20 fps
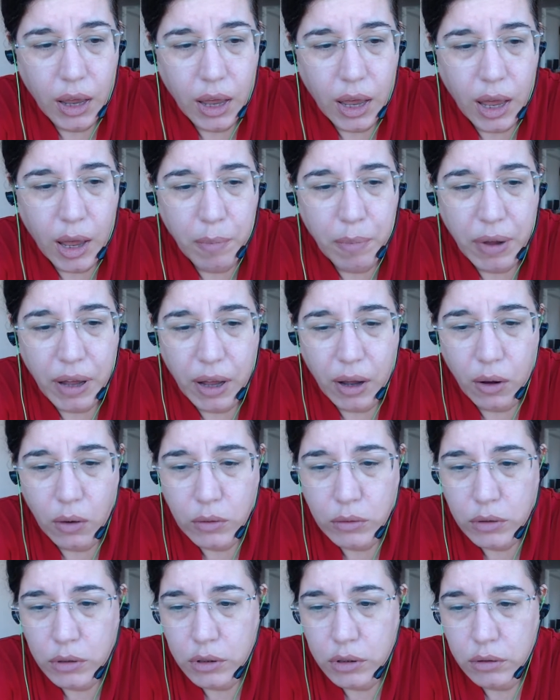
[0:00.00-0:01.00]

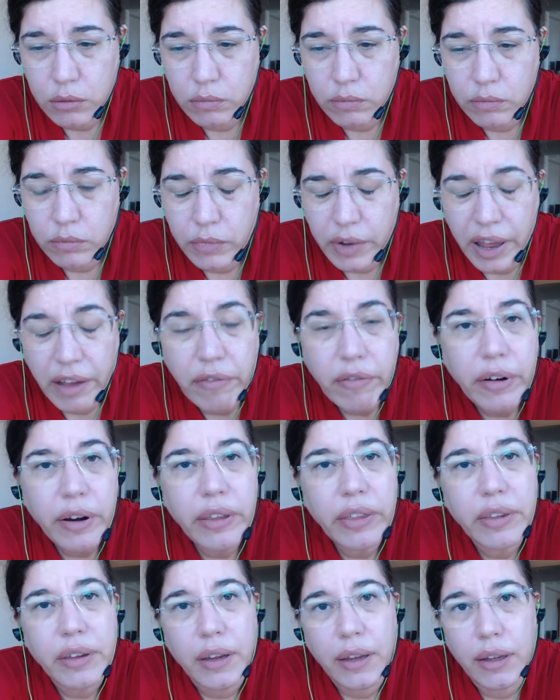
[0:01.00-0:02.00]
about
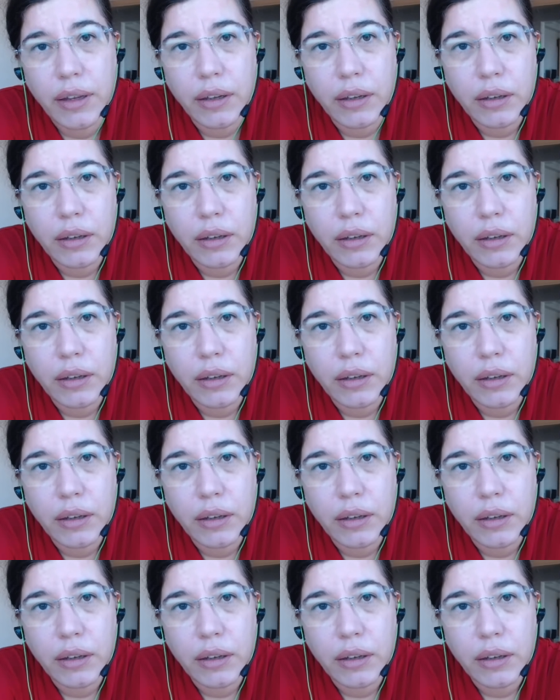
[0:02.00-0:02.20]
everything.